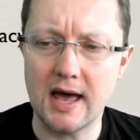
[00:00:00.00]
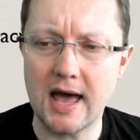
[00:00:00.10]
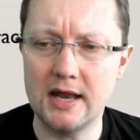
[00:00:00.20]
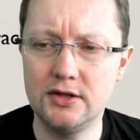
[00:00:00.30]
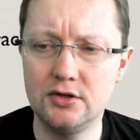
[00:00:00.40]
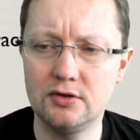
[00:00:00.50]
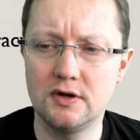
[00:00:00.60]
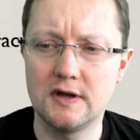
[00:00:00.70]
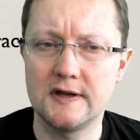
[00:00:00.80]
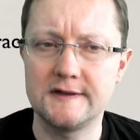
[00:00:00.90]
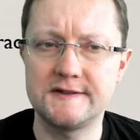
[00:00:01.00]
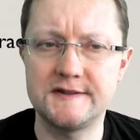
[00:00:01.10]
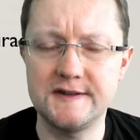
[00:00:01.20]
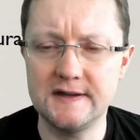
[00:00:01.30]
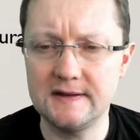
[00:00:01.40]
and you
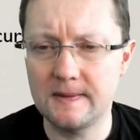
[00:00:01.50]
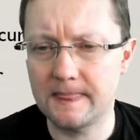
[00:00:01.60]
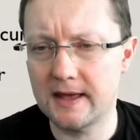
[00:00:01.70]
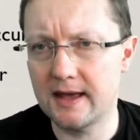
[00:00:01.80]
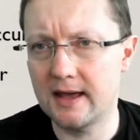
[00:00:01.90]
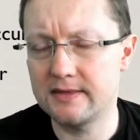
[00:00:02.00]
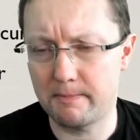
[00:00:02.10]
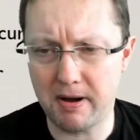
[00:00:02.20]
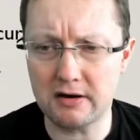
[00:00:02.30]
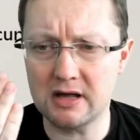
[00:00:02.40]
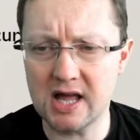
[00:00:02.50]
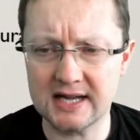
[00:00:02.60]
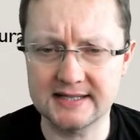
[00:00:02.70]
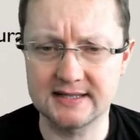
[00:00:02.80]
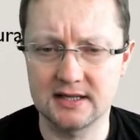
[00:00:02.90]
see the
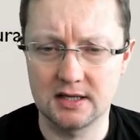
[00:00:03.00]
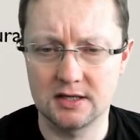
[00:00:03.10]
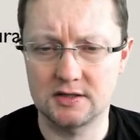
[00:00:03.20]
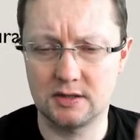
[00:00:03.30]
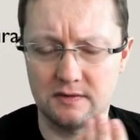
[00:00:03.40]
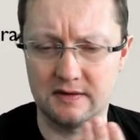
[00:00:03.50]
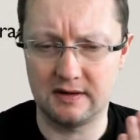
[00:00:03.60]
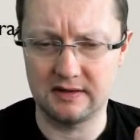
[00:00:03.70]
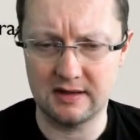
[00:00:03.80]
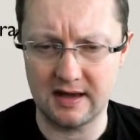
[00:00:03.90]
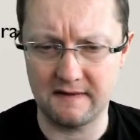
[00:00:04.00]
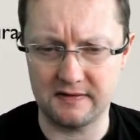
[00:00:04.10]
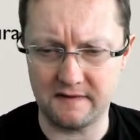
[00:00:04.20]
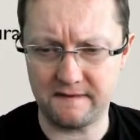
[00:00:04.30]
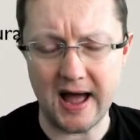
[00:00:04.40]
parallax. So
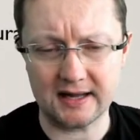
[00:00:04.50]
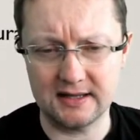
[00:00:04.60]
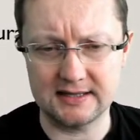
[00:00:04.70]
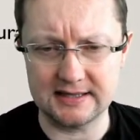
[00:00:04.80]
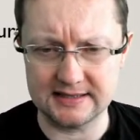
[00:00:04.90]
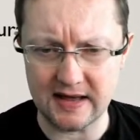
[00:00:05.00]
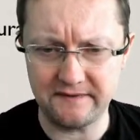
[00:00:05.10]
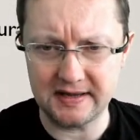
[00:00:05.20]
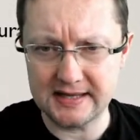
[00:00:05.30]
the fact that something